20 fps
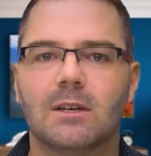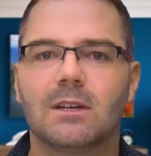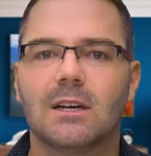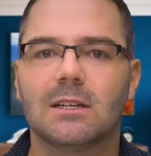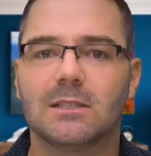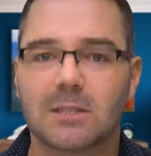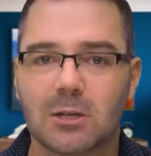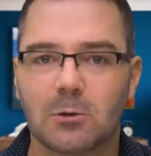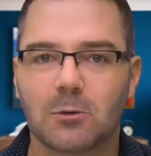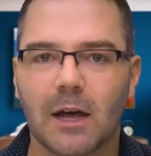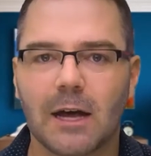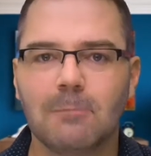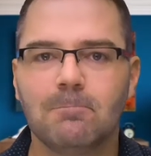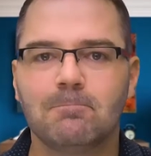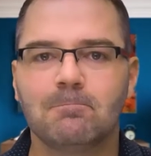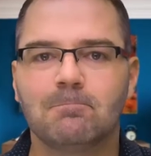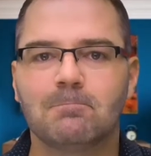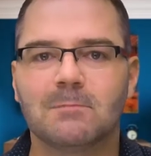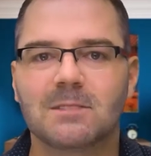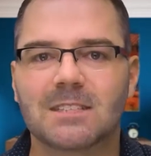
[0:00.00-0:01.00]
Until then,
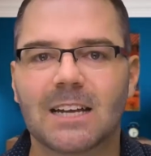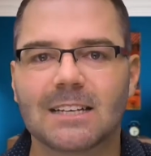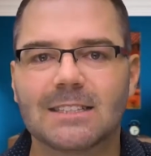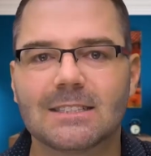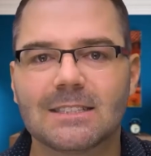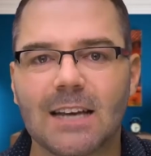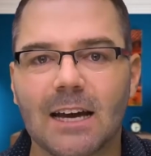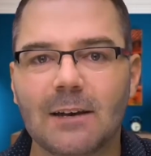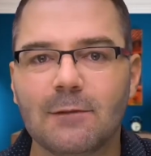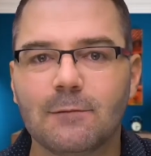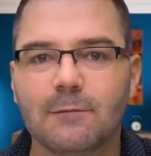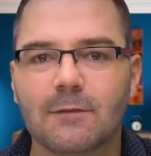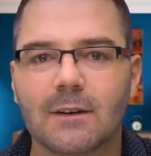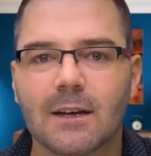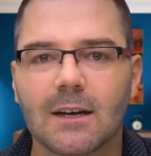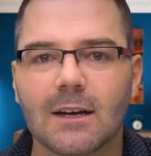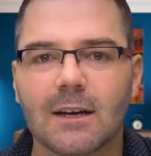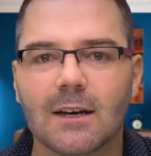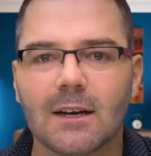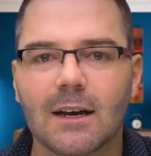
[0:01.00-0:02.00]
stay safe,
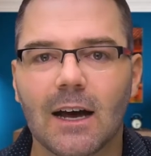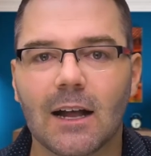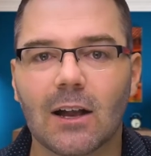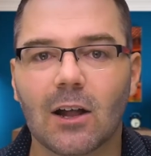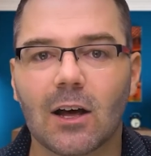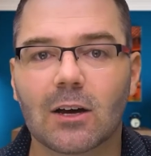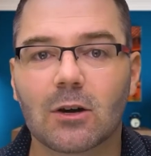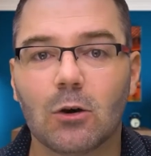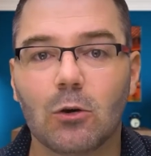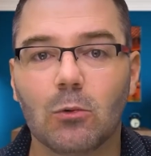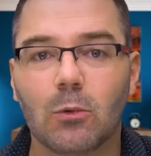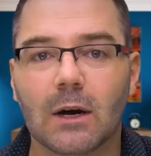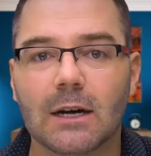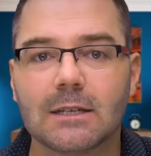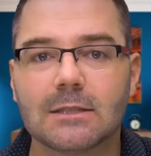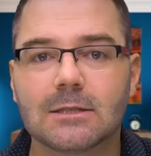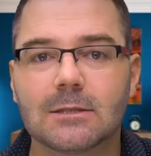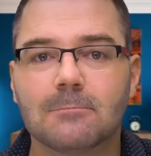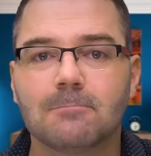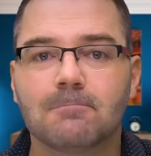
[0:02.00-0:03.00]
and like
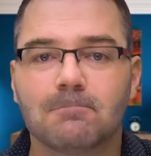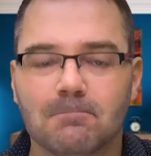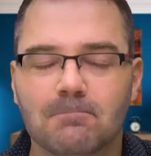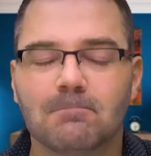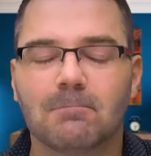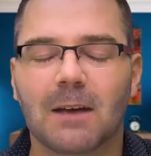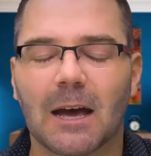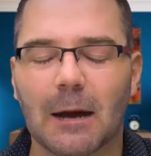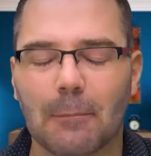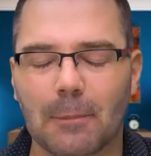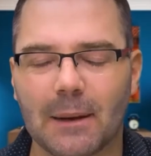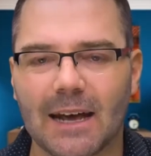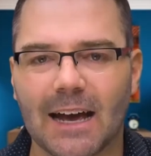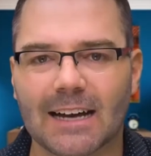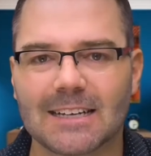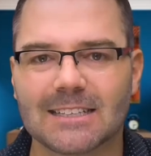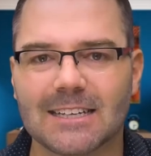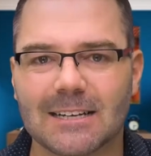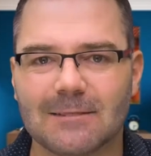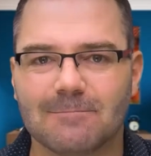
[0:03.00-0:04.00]
always, happy
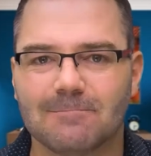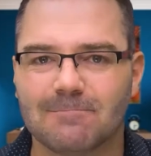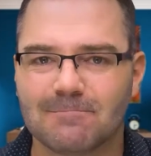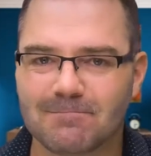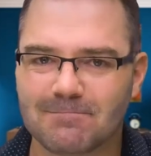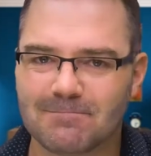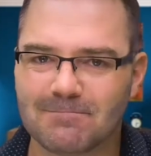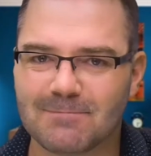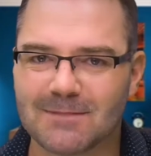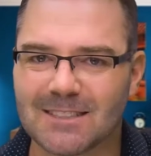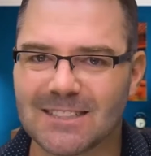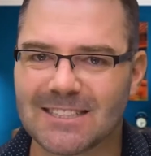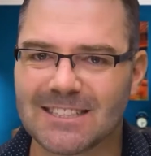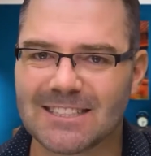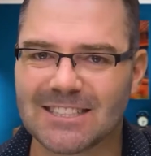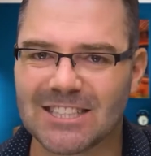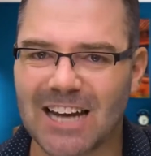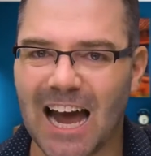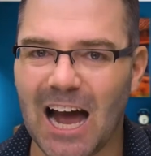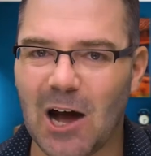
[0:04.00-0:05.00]
acting.
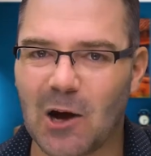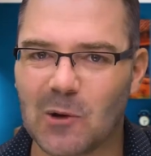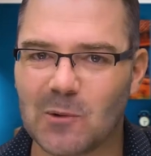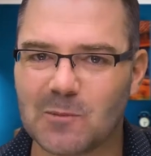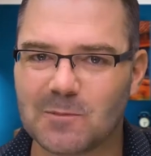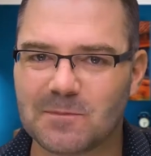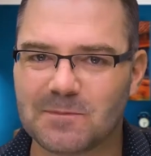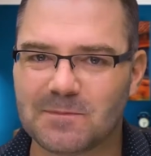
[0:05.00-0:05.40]
Ciao.